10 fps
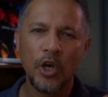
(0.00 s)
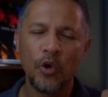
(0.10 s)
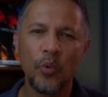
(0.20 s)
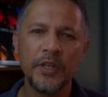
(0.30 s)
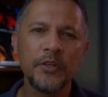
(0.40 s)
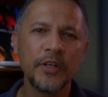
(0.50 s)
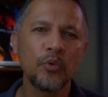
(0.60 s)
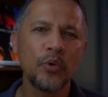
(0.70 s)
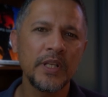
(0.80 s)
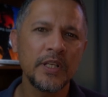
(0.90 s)
when you're
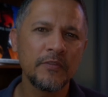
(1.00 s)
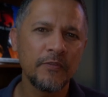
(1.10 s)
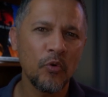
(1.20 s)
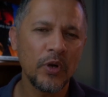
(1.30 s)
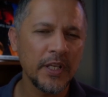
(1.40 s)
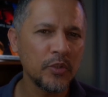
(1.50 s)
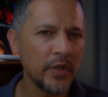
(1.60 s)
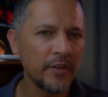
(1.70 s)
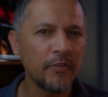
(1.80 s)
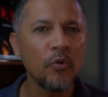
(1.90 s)
recording in 4K
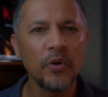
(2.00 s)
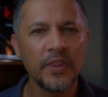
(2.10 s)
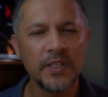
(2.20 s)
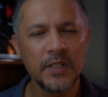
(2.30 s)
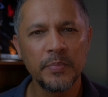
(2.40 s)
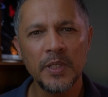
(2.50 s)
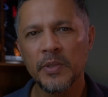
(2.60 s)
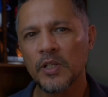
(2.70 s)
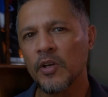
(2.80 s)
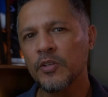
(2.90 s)
24 or 30p,
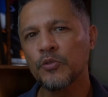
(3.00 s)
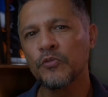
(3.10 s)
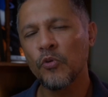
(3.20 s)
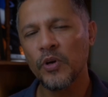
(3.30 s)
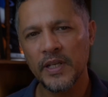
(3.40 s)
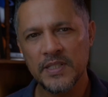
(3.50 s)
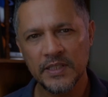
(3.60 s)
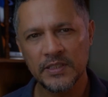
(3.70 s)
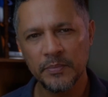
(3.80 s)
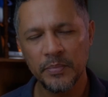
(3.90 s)
but going to 4K
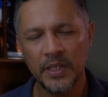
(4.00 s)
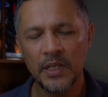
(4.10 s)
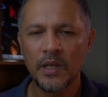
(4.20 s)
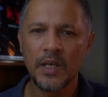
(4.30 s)
60p,